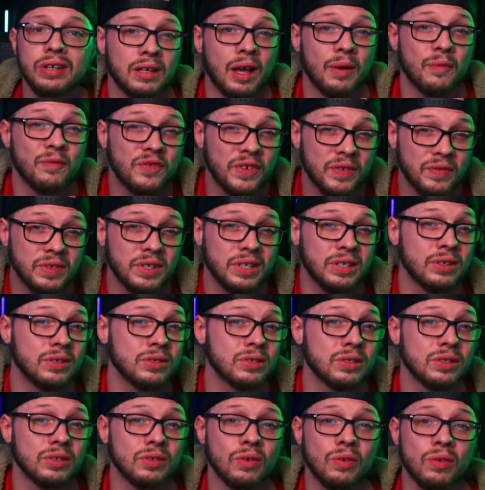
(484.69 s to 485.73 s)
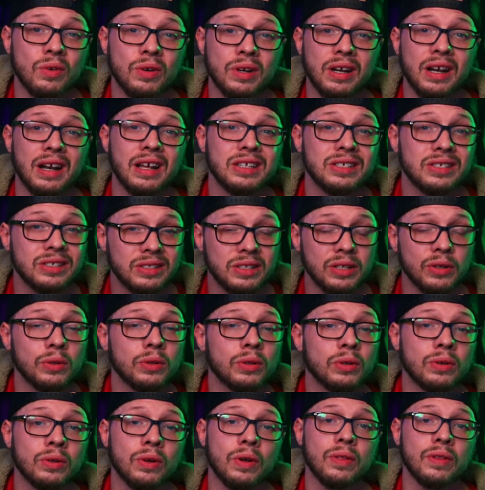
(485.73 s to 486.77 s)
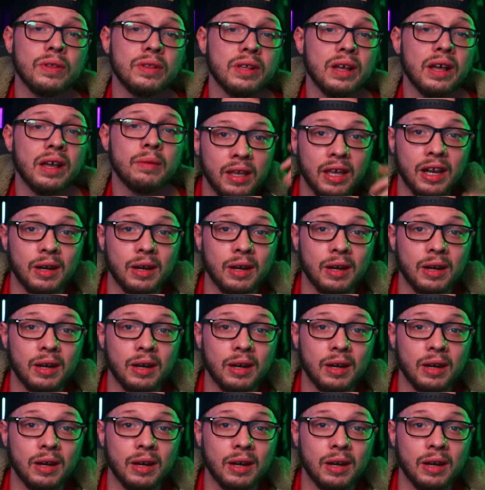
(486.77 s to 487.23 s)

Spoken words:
I'm 15 years into growing, and I still learn all the time,